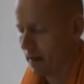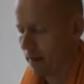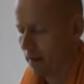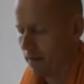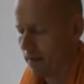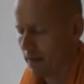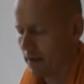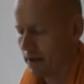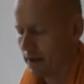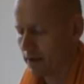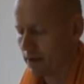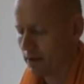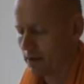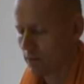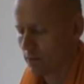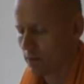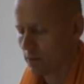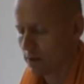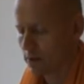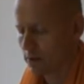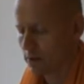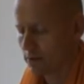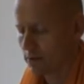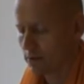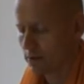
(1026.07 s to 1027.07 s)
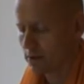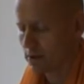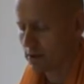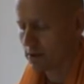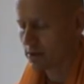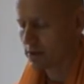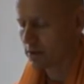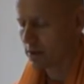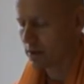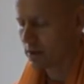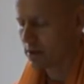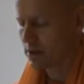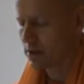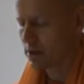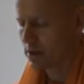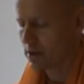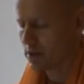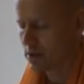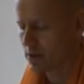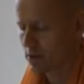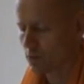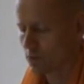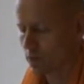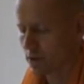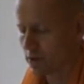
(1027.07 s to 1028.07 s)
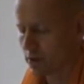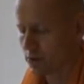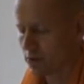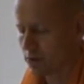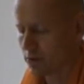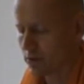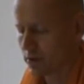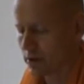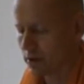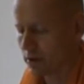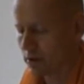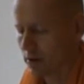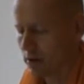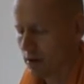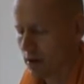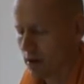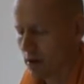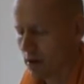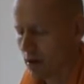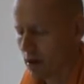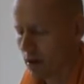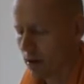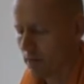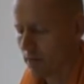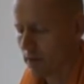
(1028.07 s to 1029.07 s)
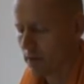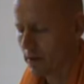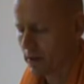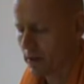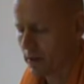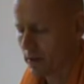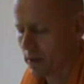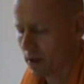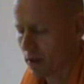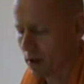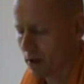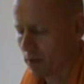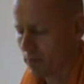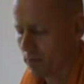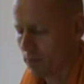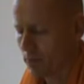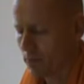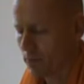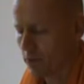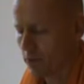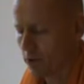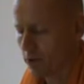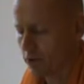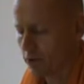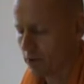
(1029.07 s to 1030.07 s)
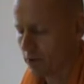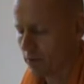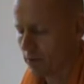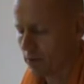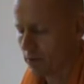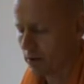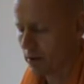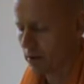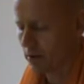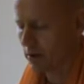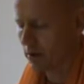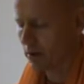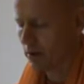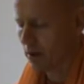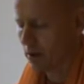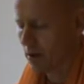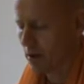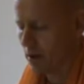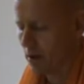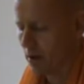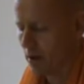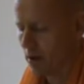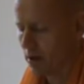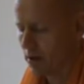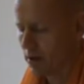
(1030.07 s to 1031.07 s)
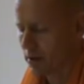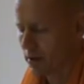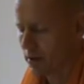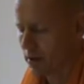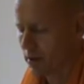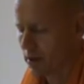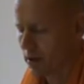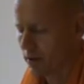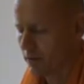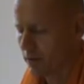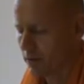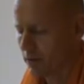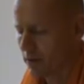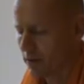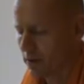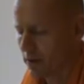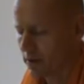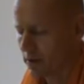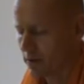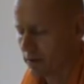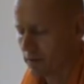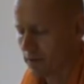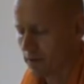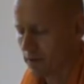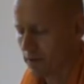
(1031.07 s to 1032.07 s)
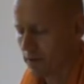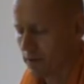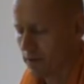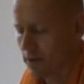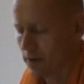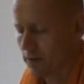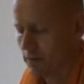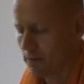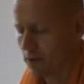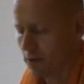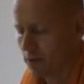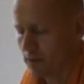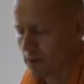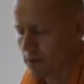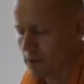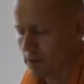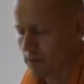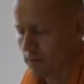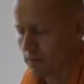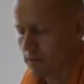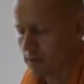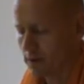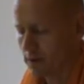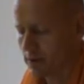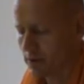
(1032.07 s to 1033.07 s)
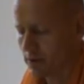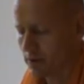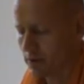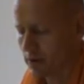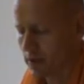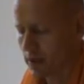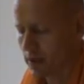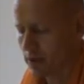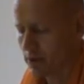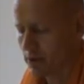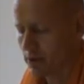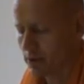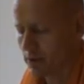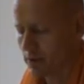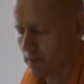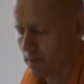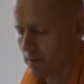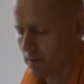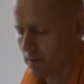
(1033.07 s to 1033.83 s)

Thus he is wandering up and down perpetually under the influence of the 3 modes of material nature.